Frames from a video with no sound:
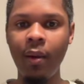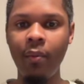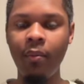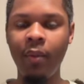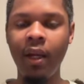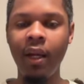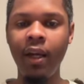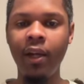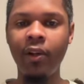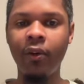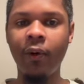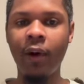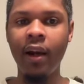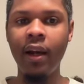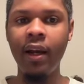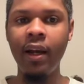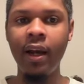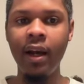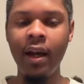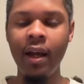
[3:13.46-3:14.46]
being
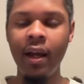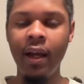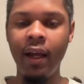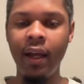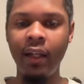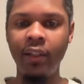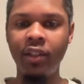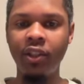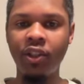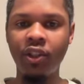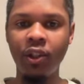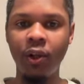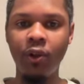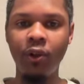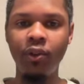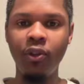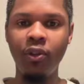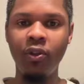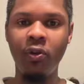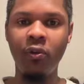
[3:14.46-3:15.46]
great. It just
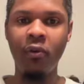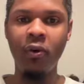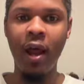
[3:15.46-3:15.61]
shows you